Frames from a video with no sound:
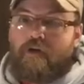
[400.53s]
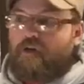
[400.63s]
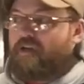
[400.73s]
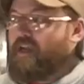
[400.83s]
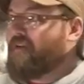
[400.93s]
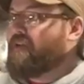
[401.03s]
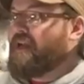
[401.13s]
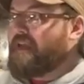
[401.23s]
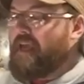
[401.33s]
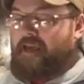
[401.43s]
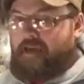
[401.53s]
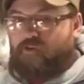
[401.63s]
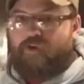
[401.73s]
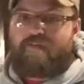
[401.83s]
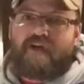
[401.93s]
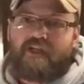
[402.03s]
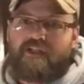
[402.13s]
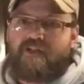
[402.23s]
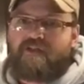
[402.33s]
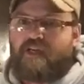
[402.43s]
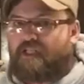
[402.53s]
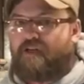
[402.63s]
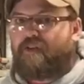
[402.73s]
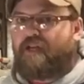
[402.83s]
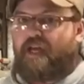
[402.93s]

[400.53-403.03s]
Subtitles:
now that I can replenish the stock, now that I